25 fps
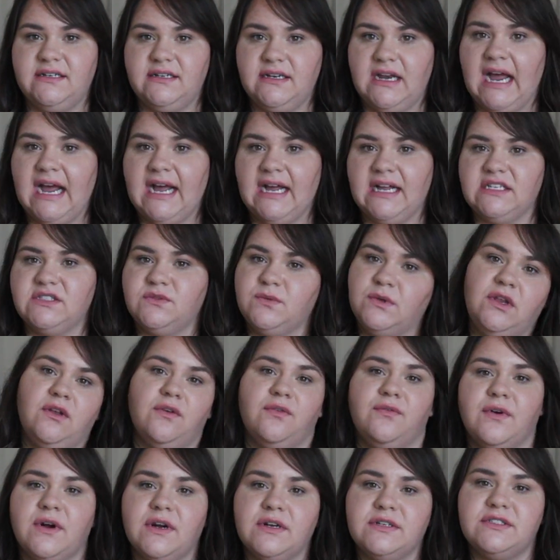has when you
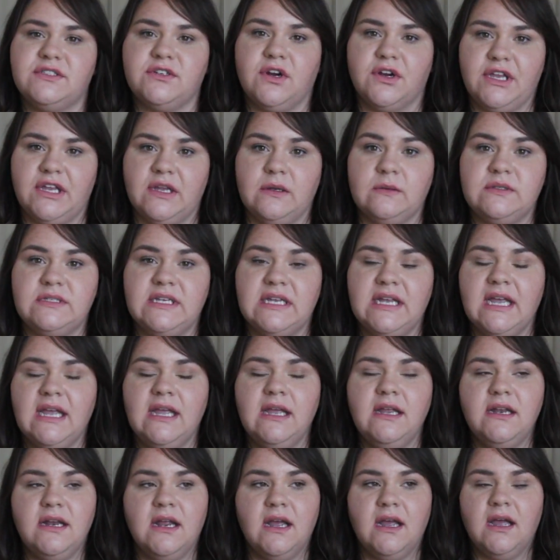first start using
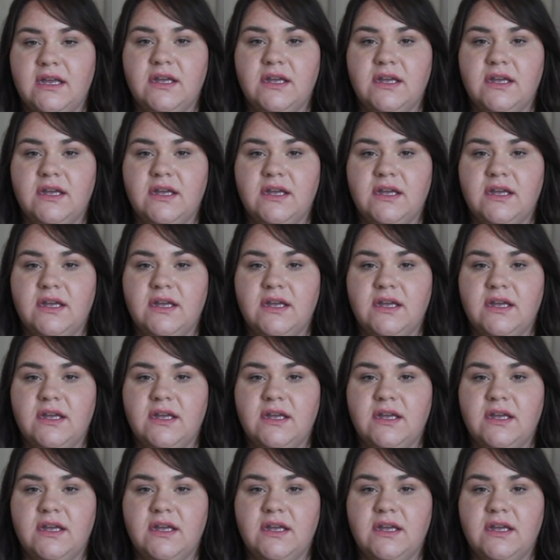it.